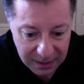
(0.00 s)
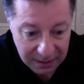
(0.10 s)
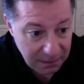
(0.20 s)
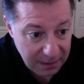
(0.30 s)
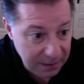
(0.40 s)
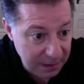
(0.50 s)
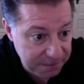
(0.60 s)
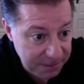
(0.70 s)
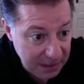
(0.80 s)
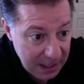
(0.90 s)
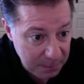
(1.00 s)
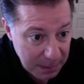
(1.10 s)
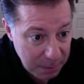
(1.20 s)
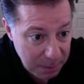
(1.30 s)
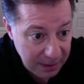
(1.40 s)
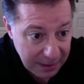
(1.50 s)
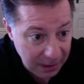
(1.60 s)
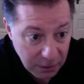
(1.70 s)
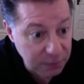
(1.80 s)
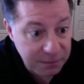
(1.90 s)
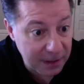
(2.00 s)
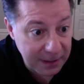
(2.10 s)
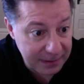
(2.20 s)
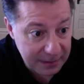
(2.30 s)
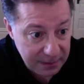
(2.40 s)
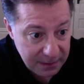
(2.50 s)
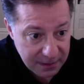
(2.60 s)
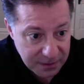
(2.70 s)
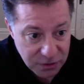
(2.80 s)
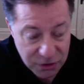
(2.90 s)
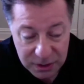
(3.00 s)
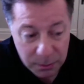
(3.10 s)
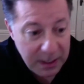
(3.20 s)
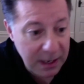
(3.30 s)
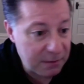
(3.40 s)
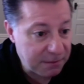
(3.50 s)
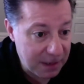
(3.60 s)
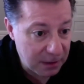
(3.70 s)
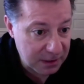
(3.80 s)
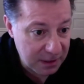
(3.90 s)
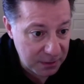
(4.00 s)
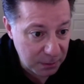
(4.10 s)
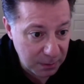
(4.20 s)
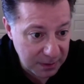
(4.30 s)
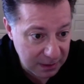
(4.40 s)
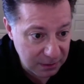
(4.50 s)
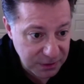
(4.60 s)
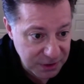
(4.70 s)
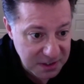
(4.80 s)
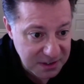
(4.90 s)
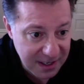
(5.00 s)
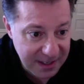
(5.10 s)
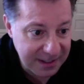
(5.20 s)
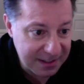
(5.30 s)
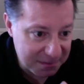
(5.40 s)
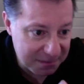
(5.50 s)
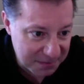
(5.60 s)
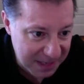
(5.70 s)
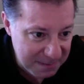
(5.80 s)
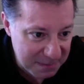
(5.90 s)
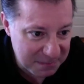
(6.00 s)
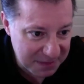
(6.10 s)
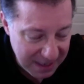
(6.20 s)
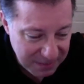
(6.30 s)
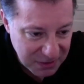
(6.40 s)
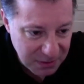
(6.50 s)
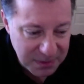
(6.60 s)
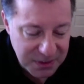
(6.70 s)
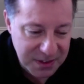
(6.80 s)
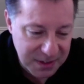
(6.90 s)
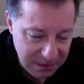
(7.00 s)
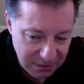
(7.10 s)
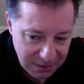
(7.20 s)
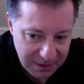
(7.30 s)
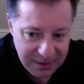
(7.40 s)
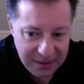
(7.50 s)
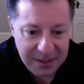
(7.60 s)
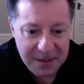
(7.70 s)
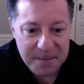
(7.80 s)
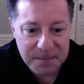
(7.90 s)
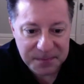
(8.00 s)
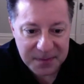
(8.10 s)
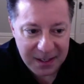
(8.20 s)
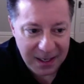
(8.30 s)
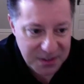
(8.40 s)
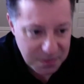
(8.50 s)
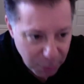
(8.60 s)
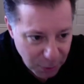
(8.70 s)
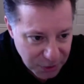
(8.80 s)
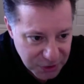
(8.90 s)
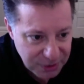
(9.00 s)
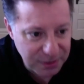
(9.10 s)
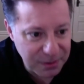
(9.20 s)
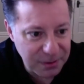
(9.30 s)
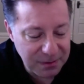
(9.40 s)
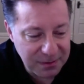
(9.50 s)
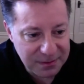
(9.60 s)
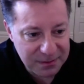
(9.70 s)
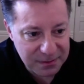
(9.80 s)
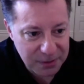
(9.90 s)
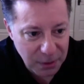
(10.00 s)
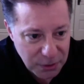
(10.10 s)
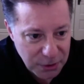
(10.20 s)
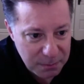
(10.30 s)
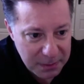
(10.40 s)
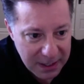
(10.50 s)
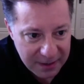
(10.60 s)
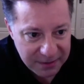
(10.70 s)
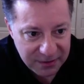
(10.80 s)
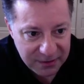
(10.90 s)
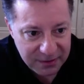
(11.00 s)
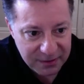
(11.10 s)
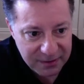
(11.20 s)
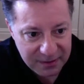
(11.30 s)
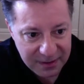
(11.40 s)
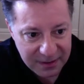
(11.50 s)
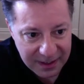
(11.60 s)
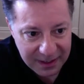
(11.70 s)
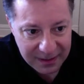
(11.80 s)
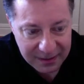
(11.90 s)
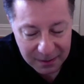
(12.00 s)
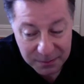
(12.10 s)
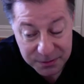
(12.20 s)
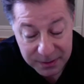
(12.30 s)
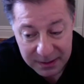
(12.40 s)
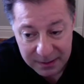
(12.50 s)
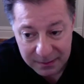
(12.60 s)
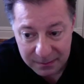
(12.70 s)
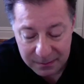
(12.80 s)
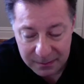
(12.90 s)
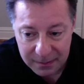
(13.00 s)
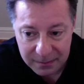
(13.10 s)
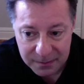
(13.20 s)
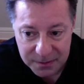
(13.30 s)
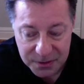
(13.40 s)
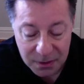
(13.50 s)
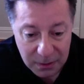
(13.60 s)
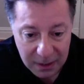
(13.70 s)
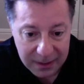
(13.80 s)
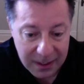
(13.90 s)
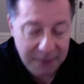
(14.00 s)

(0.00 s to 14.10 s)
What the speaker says: It fell out of my pocket and I couldn't find it. So she went out and found another one that looked just like it and came and gave it to me. She said, look, I support you. Go do your best. And I was really so lucky.